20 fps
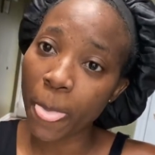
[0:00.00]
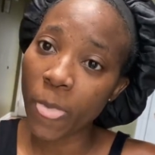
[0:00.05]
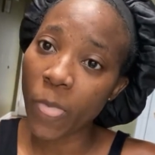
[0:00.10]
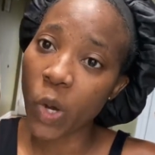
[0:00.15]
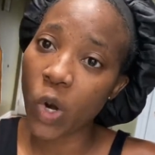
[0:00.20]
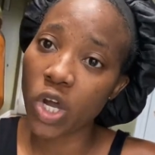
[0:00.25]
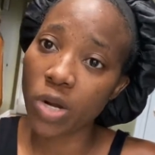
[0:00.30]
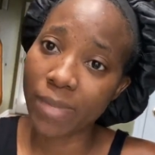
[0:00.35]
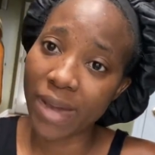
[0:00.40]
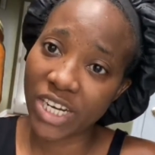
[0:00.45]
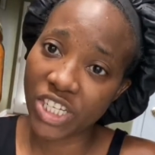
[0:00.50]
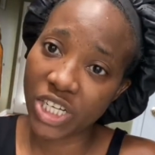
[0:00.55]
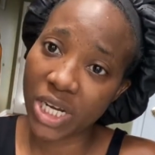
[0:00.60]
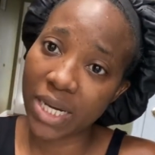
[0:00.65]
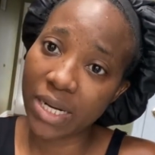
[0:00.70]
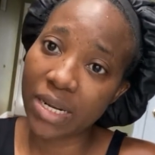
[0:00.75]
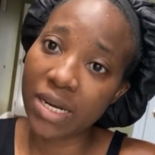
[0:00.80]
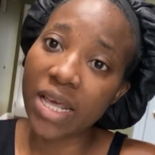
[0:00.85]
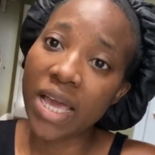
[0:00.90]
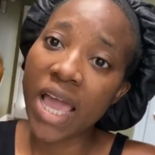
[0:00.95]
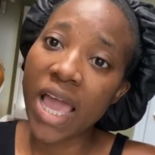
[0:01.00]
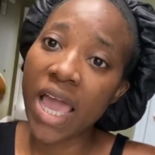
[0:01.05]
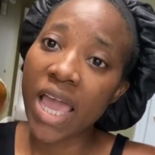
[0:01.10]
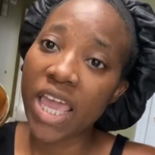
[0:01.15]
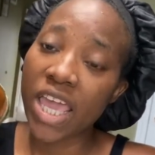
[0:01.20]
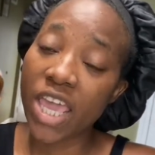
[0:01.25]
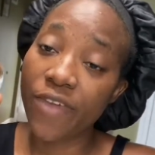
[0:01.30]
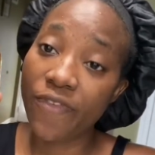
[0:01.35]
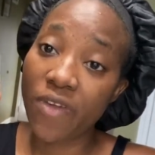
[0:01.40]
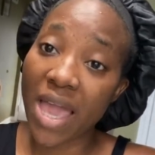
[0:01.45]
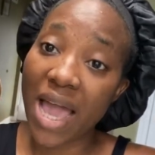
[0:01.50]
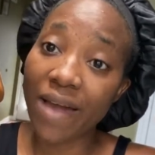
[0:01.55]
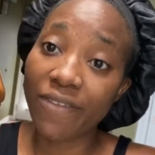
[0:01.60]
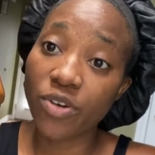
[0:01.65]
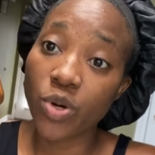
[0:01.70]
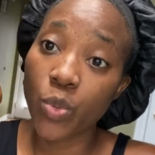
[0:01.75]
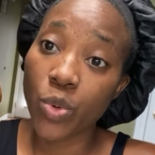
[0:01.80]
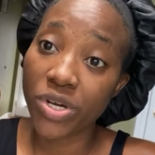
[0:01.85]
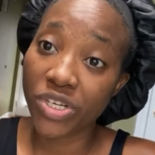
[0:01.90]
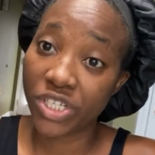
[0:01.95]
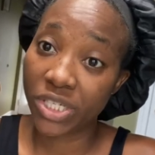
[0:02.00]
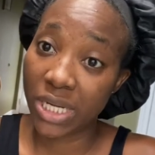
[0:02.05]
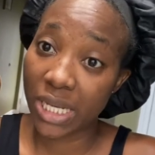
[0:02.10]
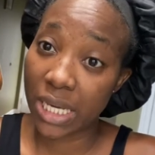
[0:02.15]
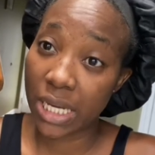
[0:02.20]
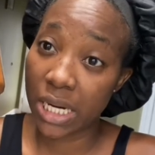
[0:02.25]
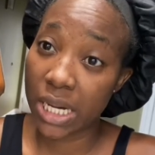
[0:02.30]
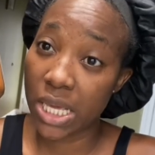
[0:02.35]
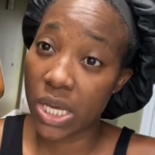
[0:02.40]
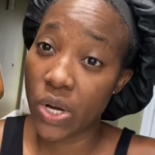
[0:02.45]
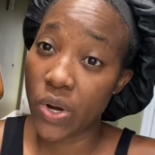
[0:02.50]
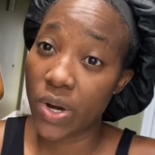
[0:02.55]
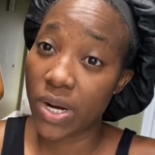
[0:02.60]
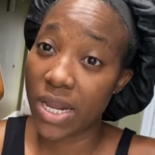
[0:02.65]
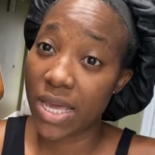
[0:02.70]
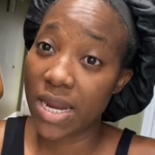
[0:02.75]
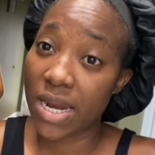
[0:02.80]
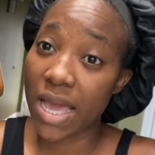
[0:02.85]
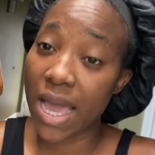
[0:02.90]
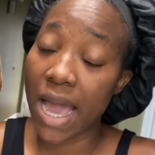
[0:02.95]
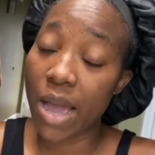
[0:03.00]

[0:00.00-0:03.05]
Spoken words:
on my channel. If you haven't watched it, click on it.